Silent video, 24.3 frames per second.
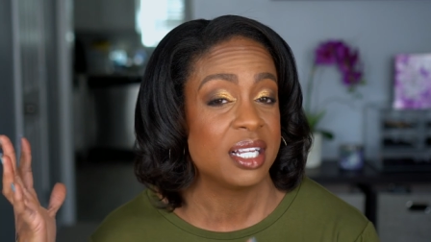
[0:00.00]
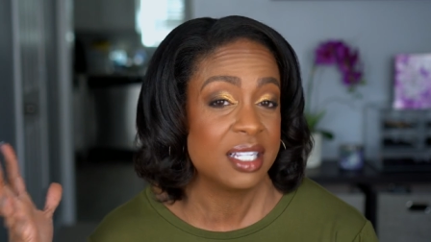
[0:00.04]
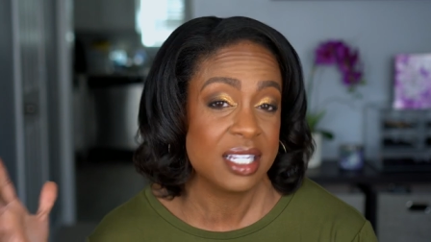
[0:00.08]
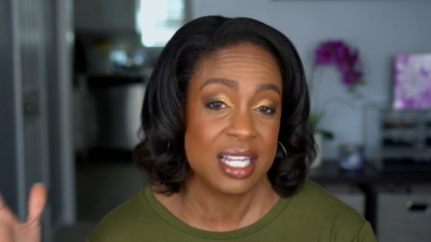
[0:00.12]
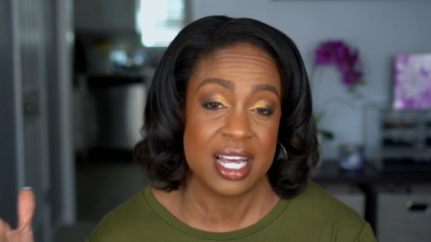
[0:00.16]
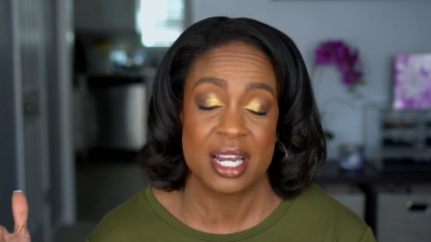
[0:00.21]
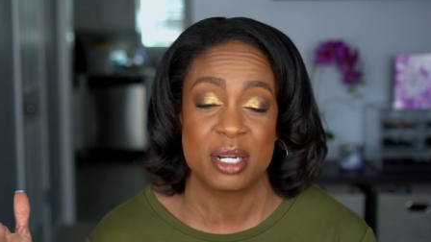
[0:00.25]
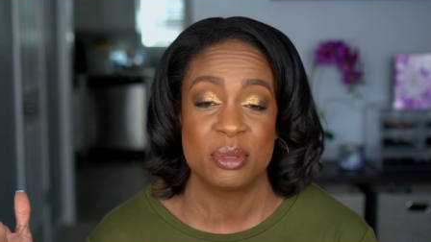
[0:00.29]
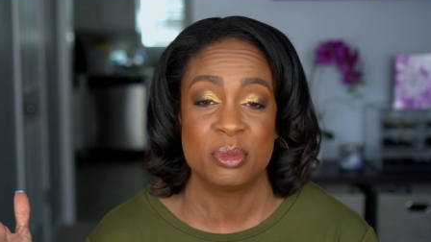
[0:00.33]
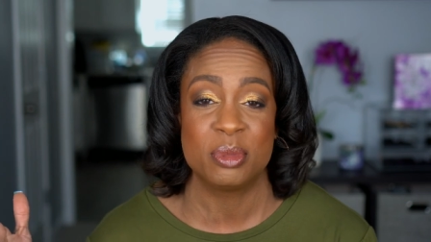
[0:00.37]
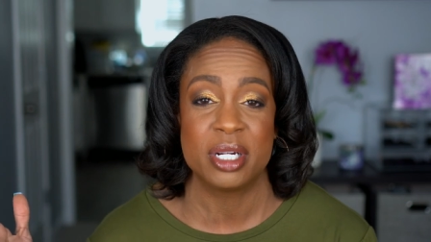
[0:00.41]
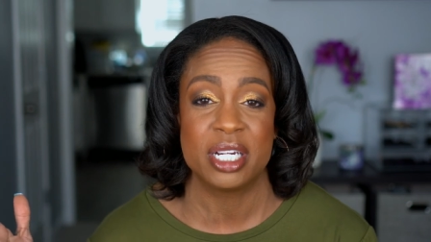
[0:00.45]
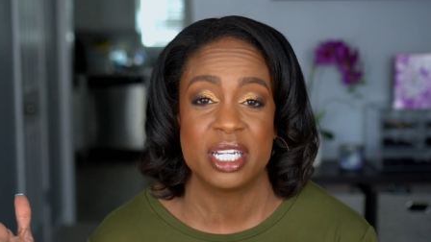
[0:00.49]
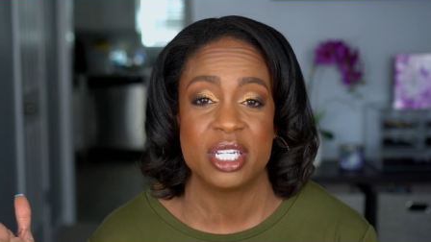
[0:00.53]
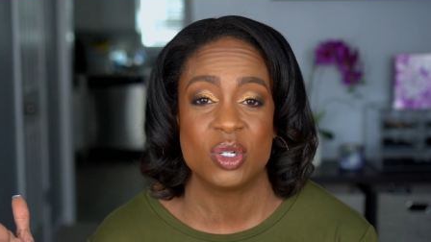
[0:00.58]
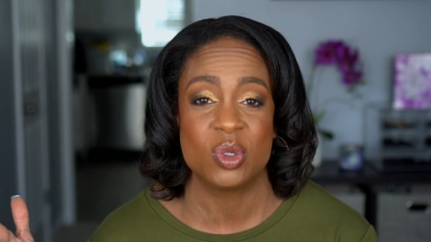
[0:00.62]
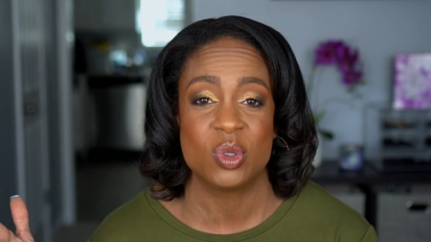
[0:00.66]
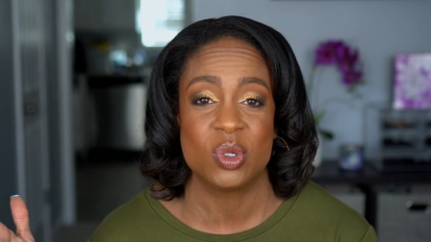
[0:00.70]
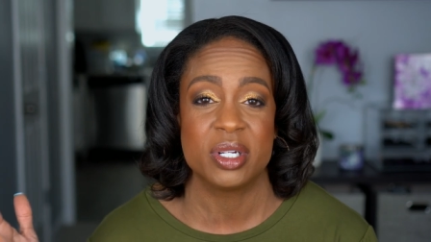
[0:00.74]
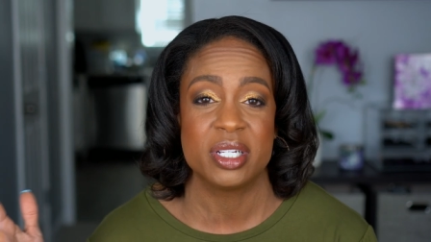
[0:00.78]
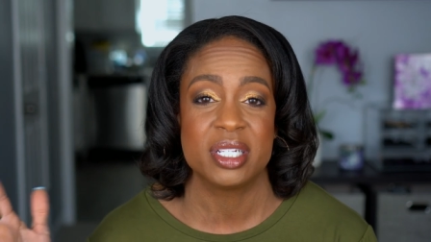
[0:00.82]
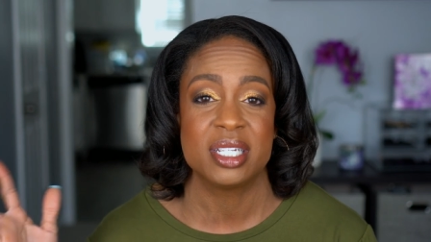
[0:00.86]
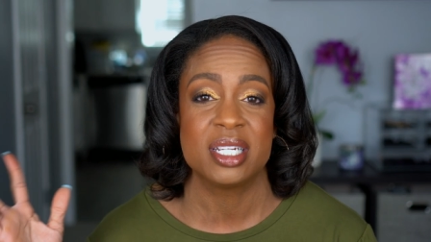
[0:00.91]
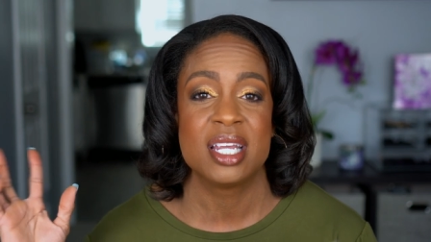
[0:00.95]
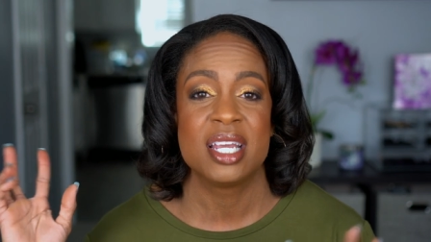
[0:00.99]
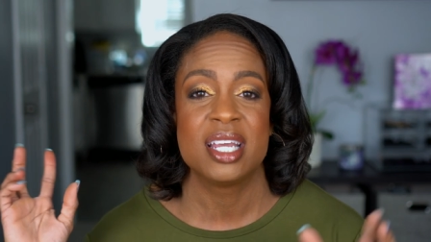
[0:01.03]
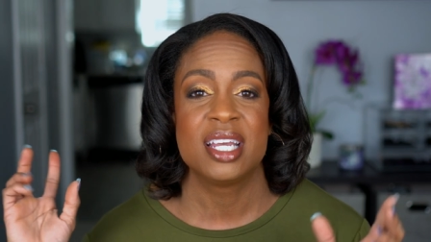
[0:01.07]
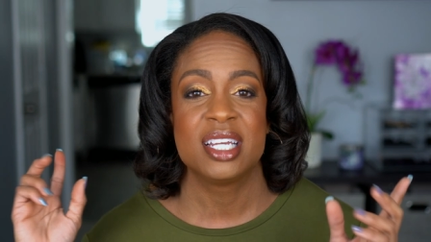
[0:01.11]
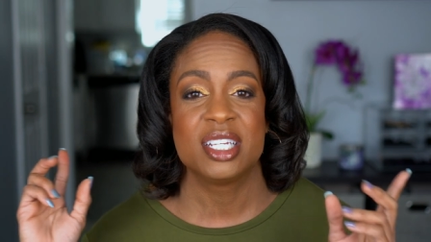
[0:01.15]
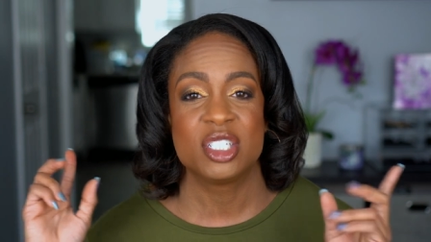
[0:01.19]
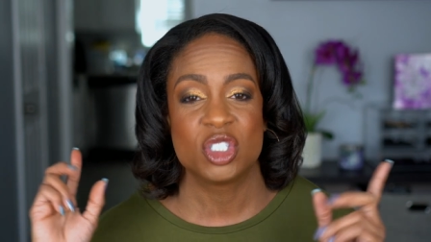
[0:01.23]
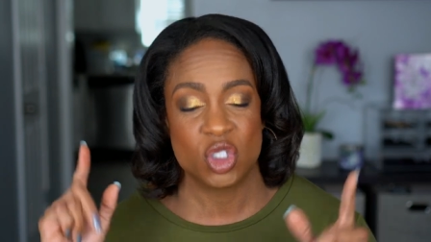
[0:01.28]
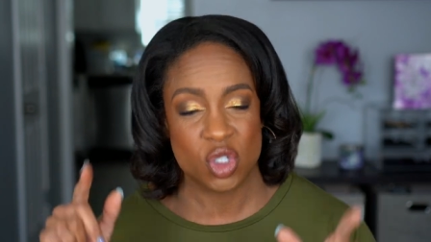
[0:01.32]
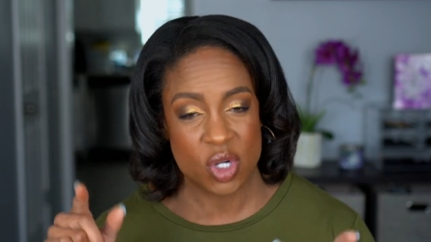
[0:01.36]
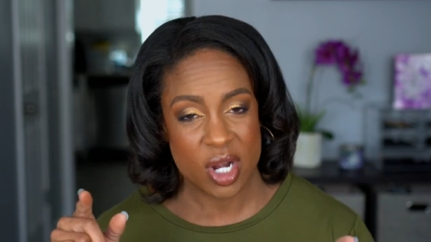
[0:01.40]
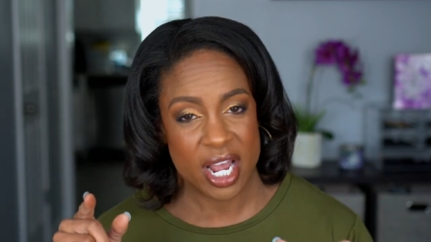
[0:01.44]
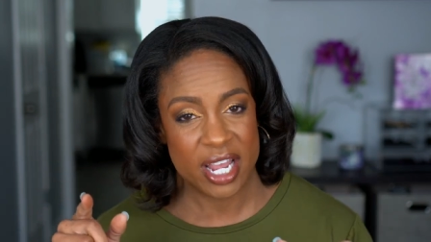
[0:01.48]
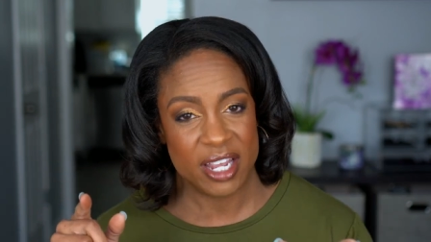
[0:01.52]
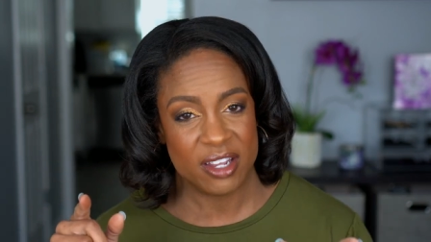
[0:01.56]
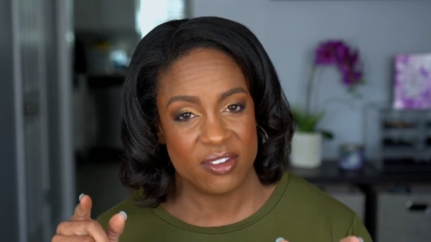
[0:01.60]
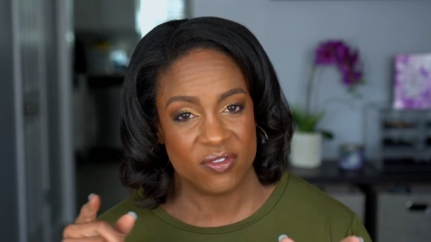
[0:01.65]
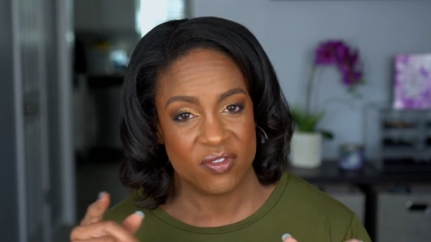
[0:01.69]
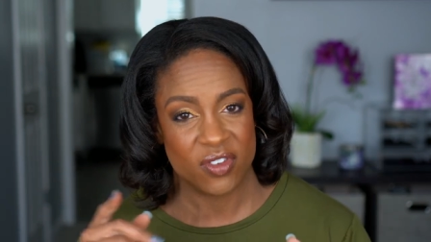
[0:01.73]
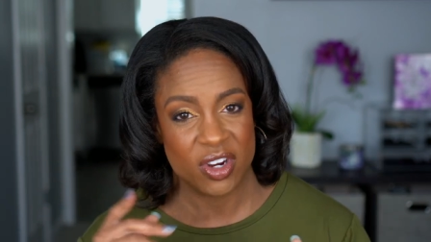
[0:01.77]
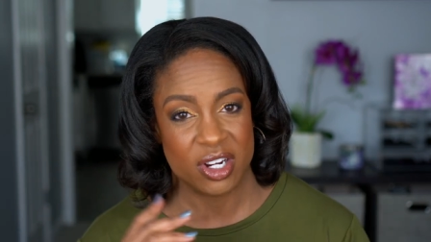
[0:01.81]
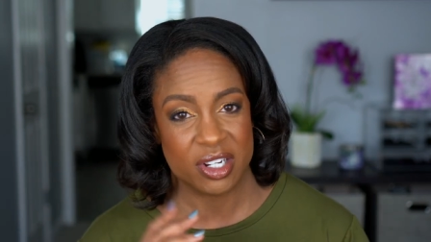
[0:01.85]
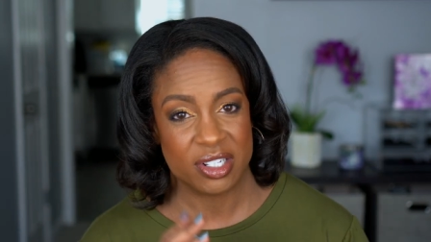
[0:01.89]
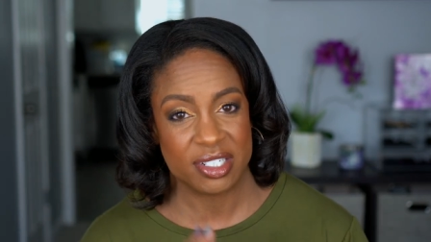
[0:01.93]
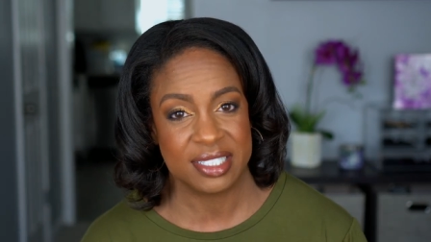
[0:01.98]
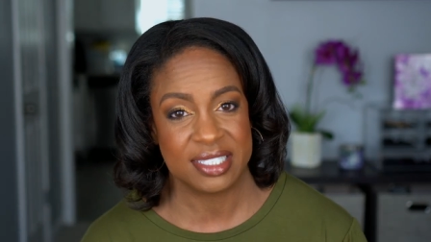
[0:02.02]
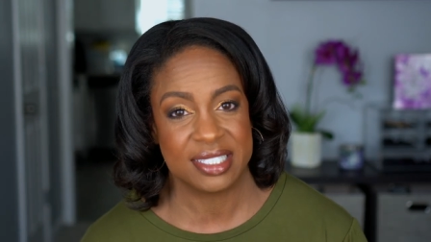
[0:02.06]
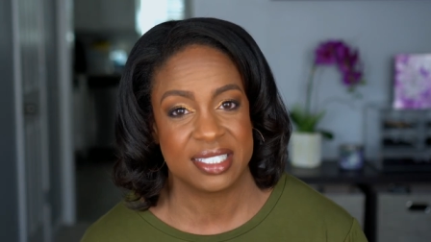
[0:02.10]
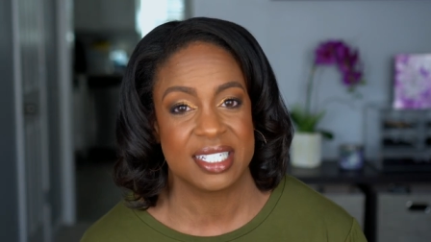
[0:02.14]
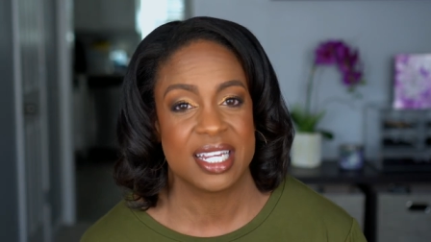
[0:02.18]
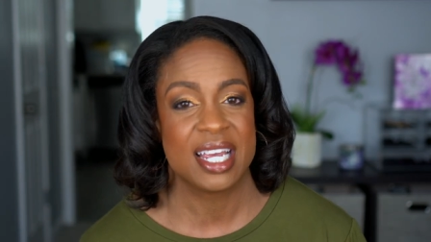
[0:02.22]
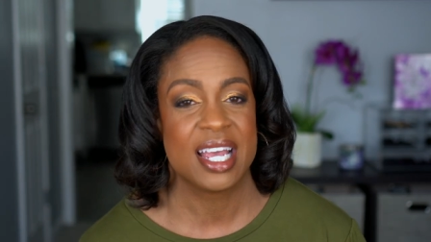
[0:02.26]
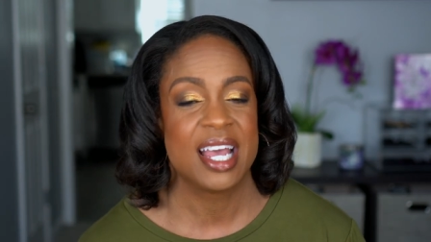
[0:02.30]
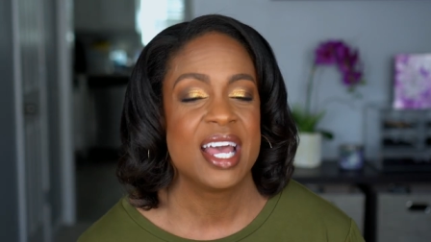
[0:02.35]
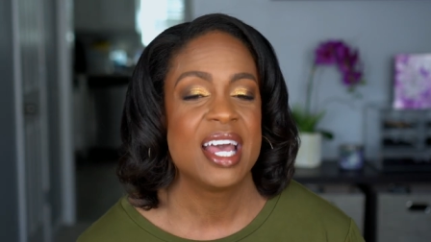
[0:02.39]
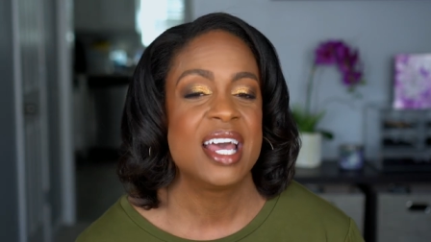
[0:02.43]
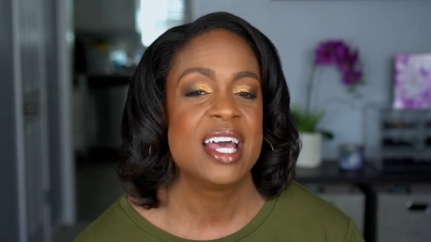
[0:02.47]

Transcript: a lot of money on. Try it first.